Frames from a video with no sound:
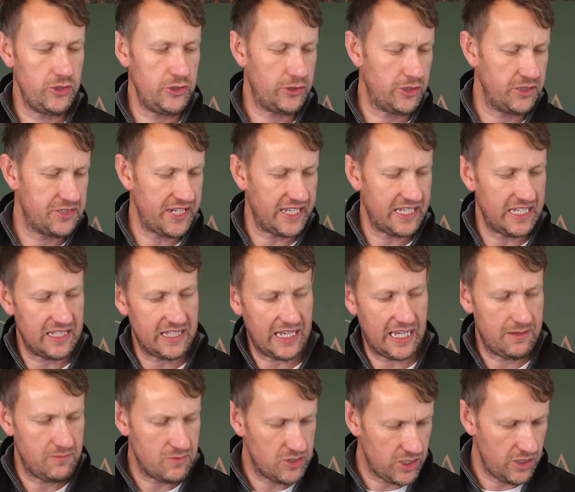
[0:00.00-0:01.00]
You could take it
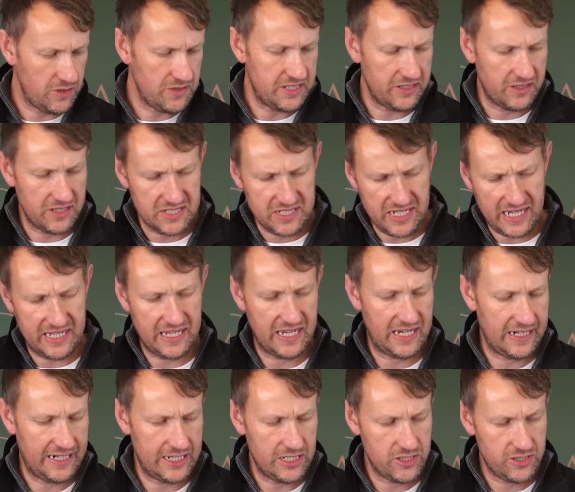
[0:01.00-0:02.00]
game shooting, you could take it
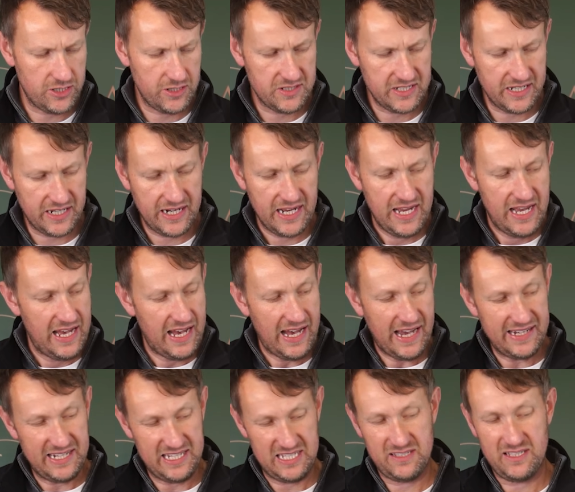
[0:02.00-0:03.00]
glaze shooting,
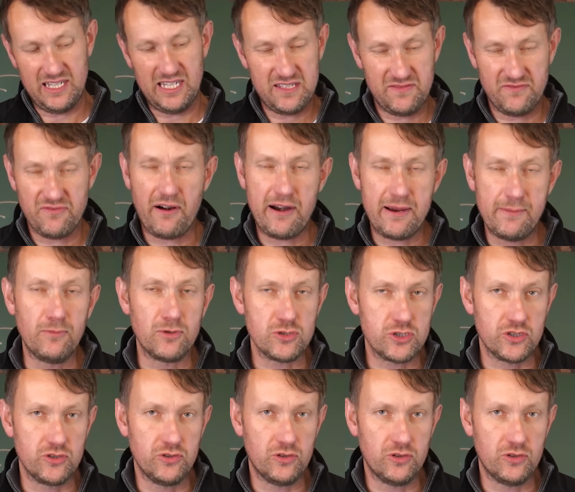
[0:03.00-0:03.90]
and it's very much an